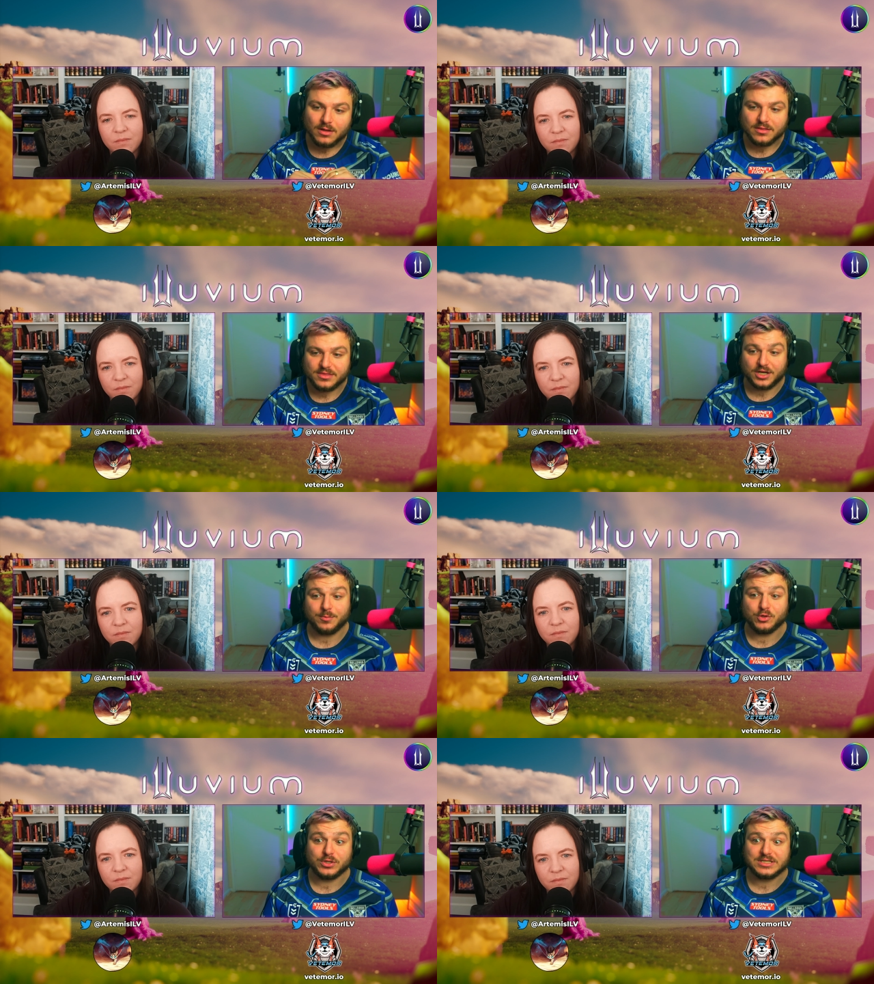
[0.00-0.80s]
Speaker 1: the
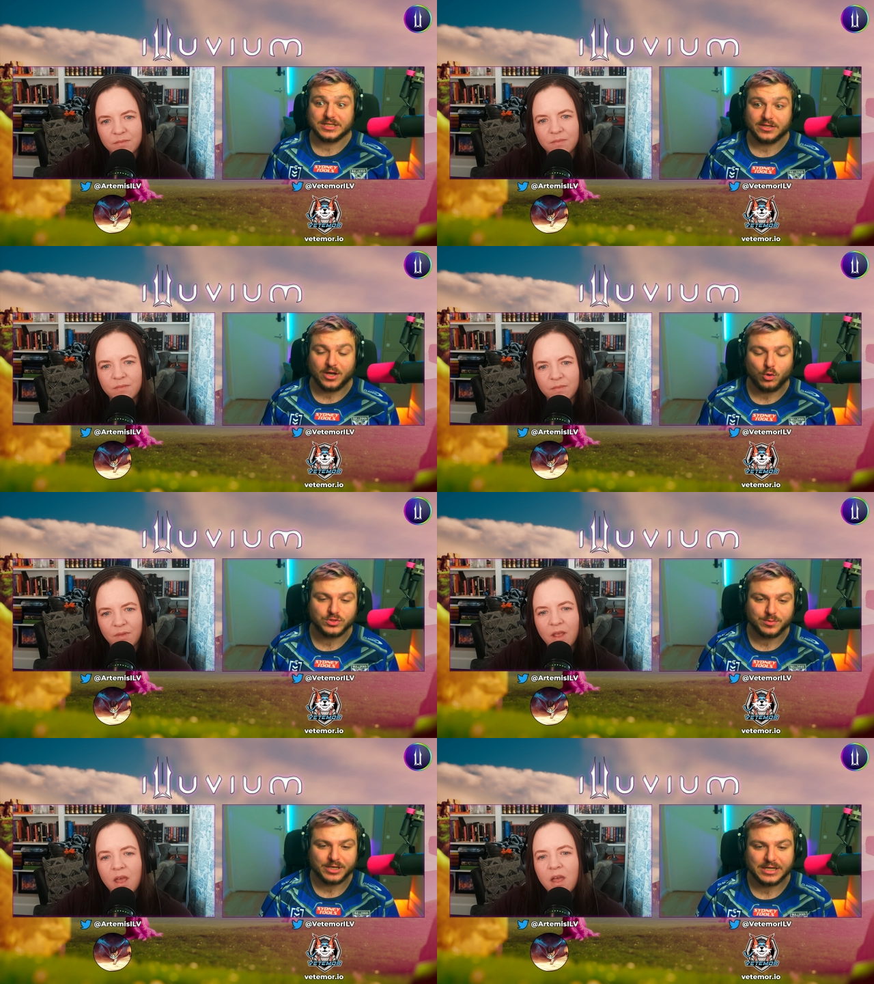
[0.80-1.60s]
community
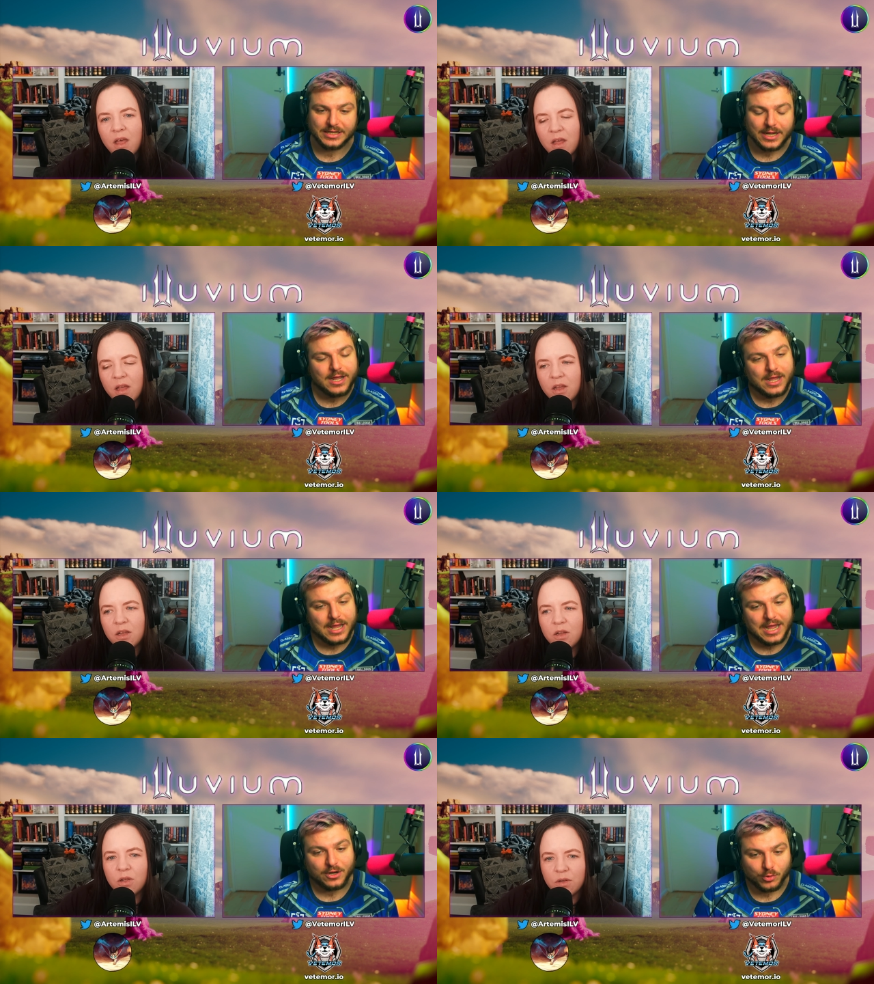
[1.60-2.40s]
ultimately,
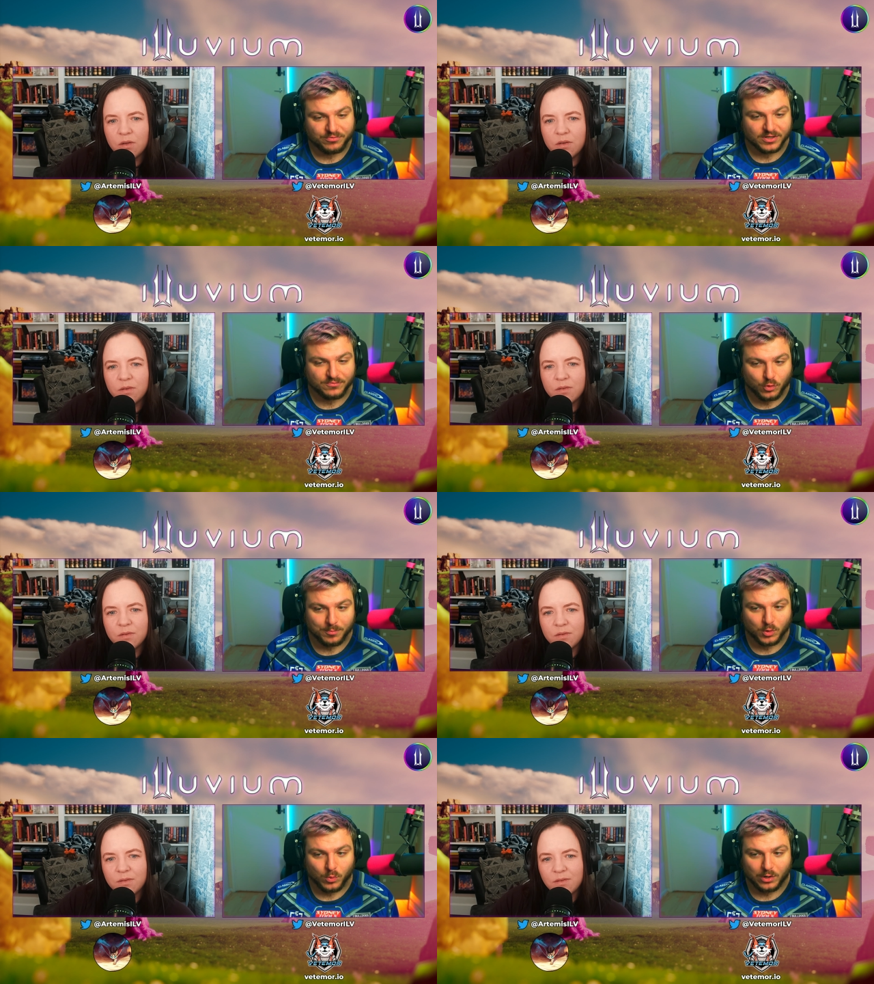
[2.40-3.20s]
and hopefully form
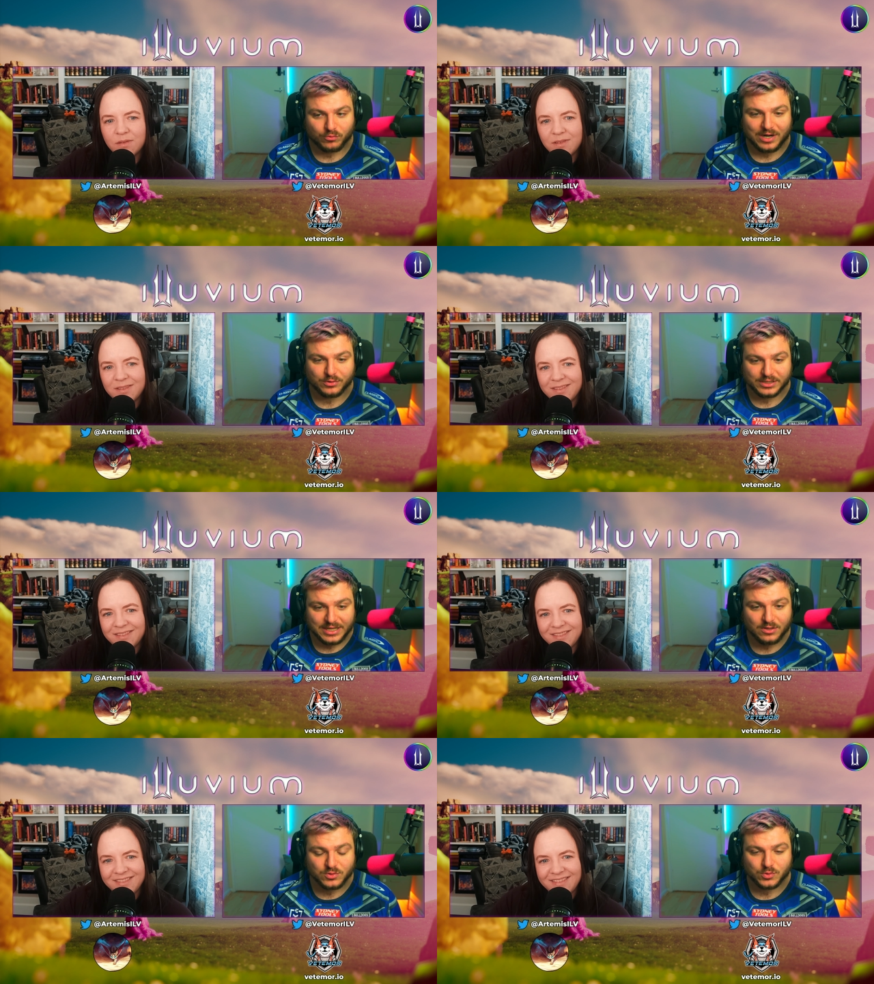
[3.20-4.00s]
a well-rounded
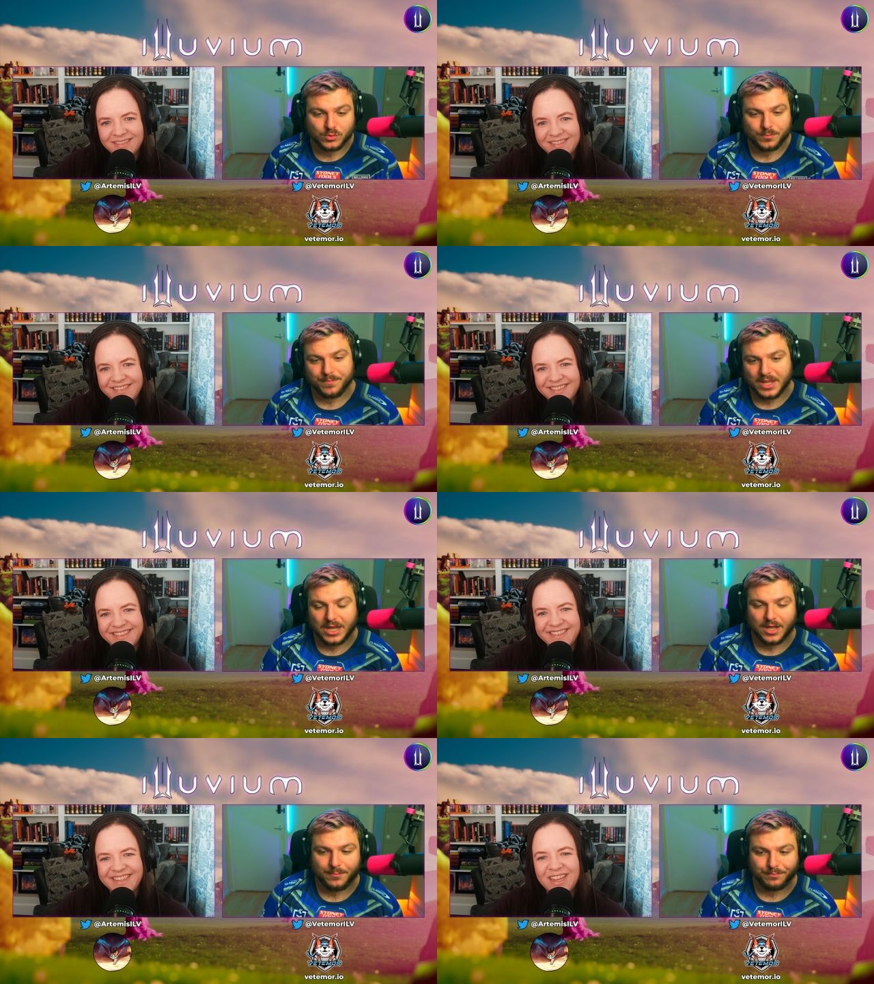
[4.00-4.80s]
council,
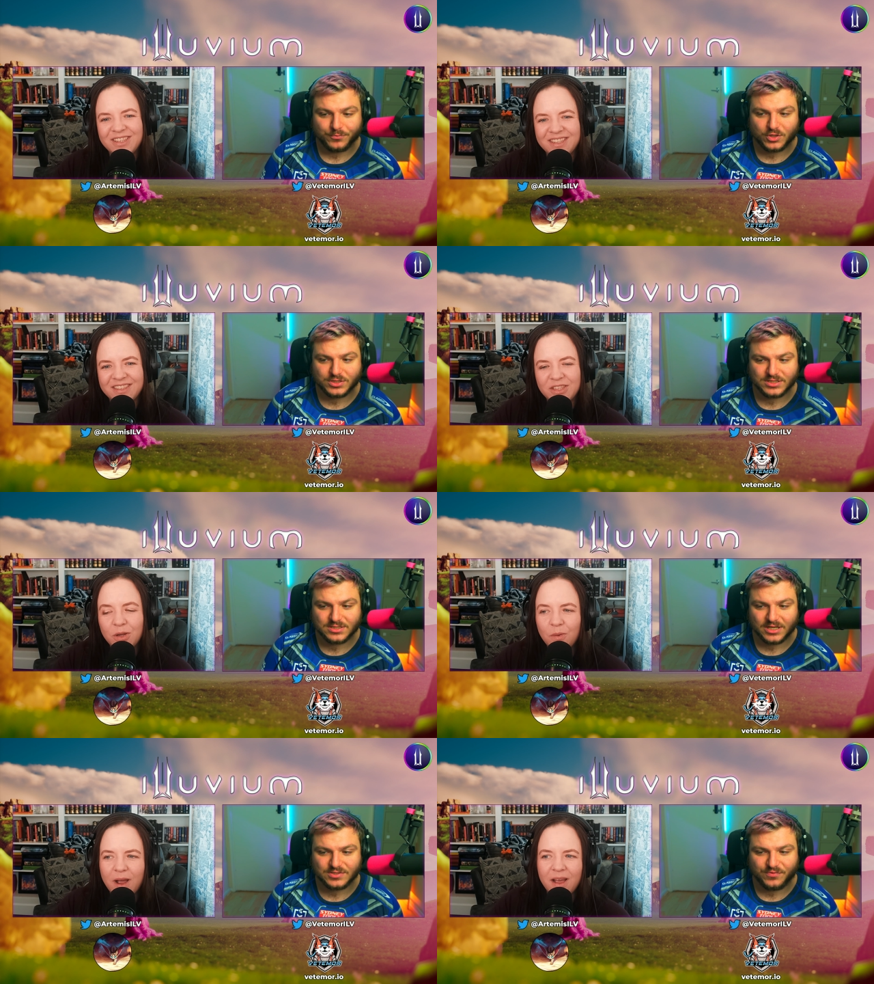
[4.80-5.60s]
because um, it's
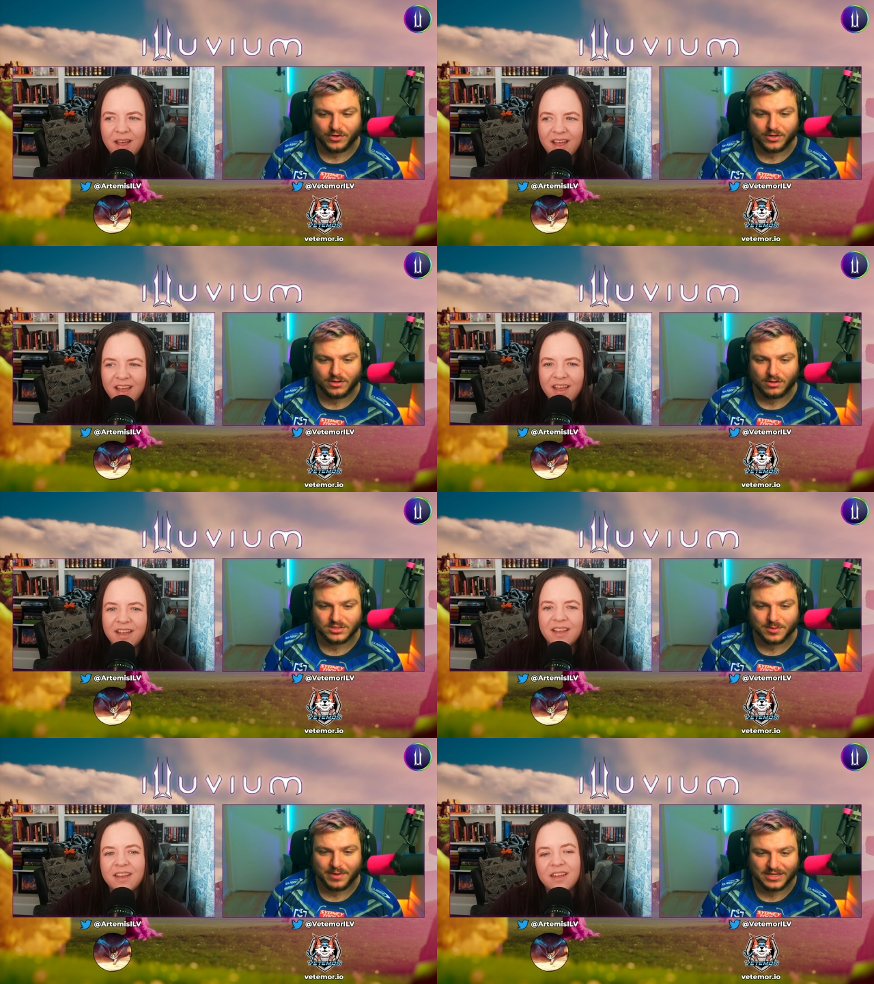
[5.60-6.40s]
it's very hard
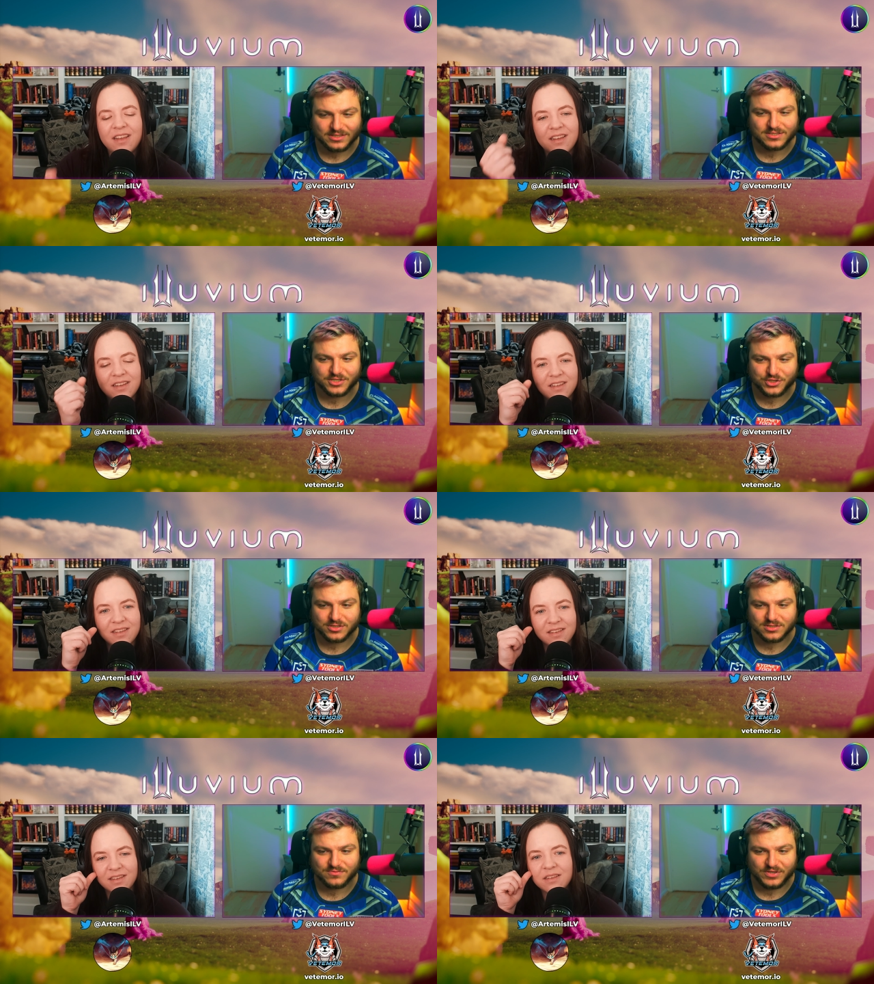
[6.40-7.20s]
to make
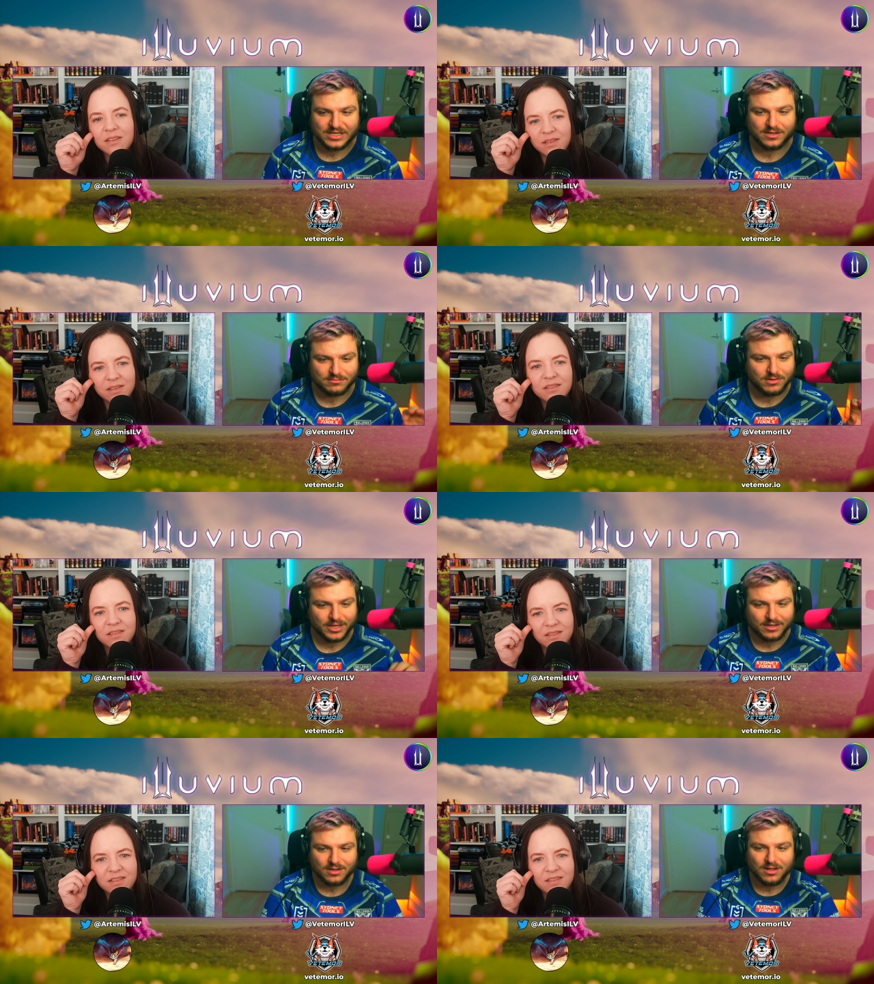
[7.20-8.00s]
decisions via
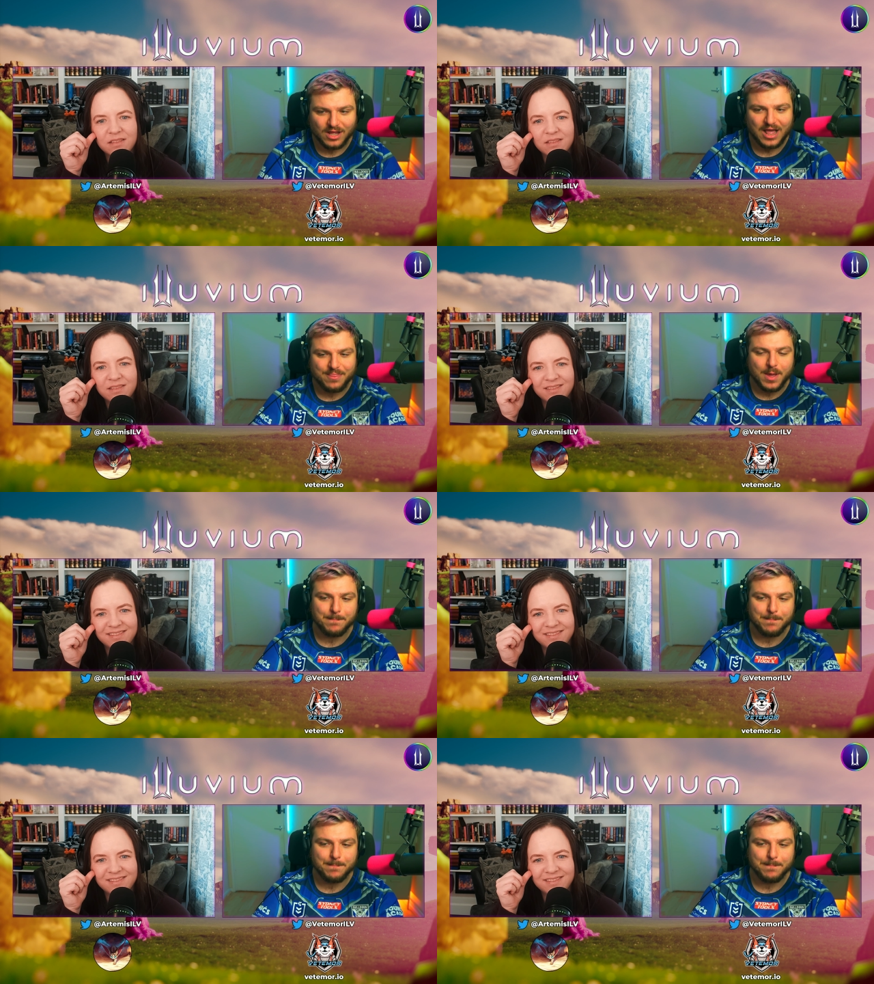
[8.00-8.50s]
like a, a